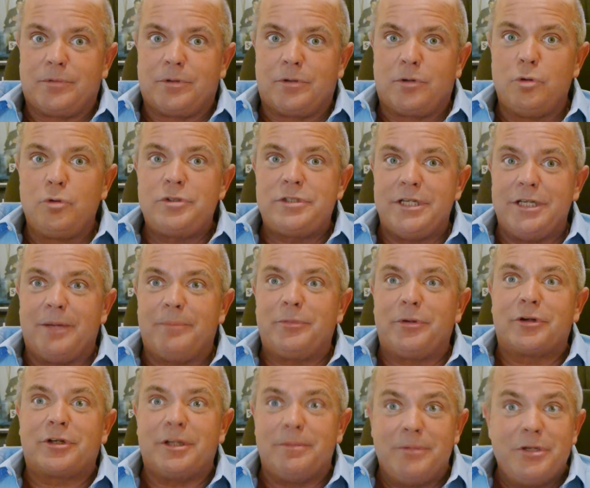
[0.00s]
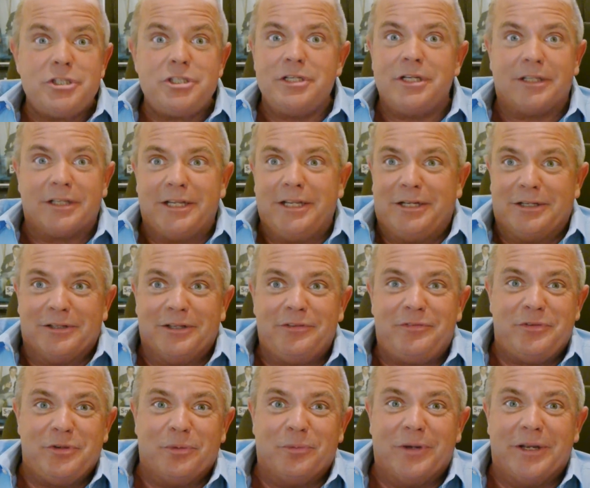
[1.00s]
goosing up their commission a little,
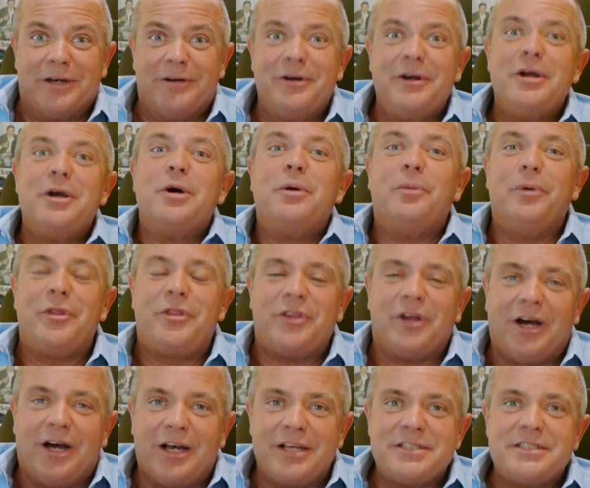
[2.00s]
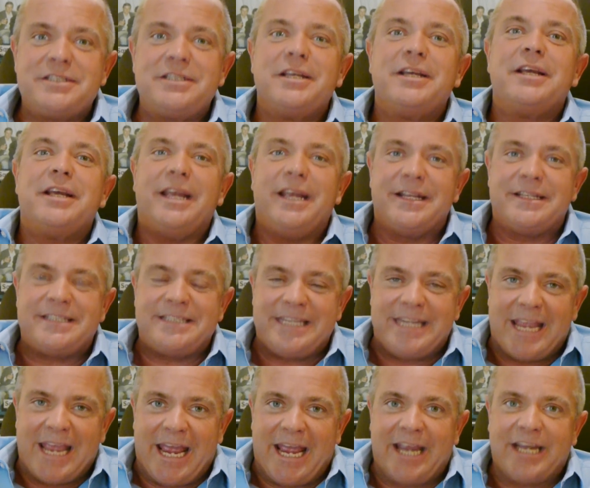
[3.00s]
if you will. With us, it's
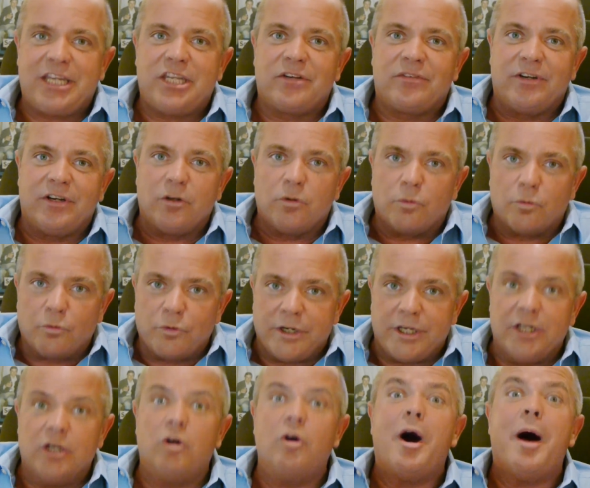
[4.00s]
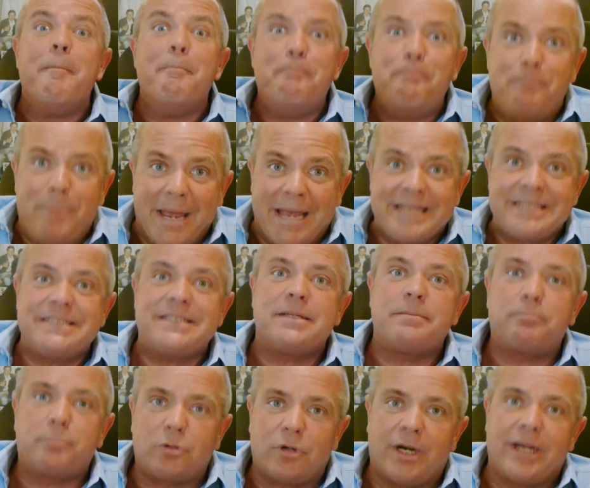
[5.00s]
the accurate, real,
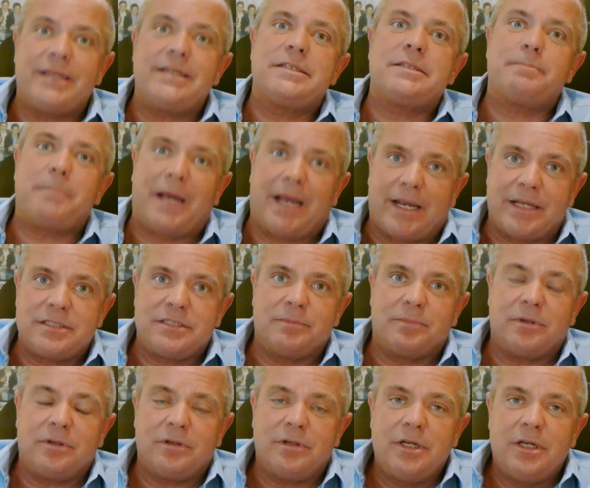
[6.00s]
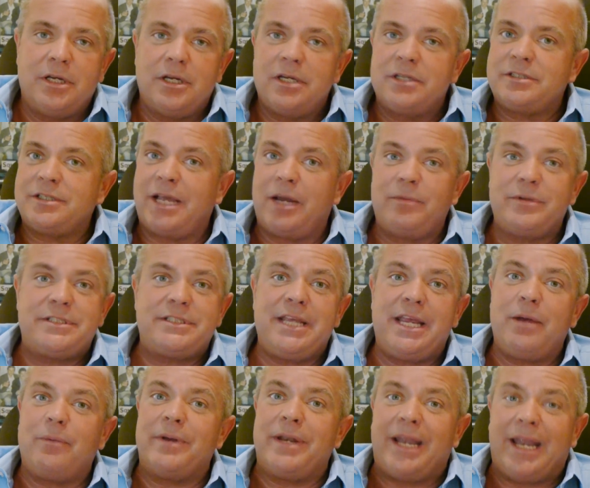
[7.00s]
best price possible. So I would
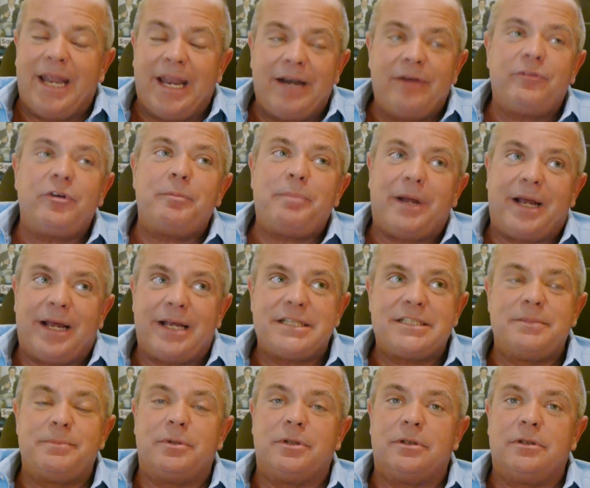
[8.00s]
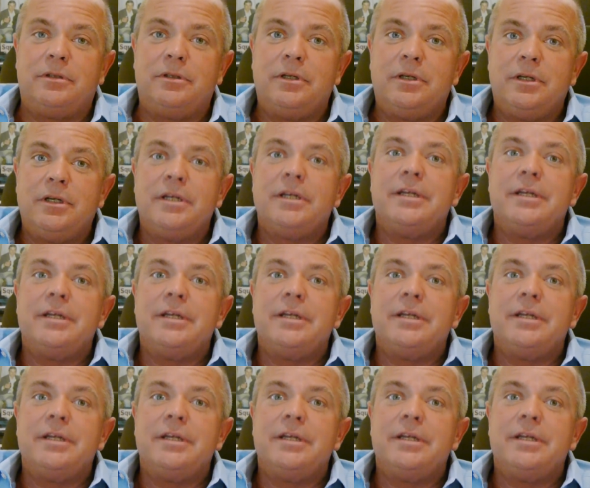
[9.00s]
say whatever possible,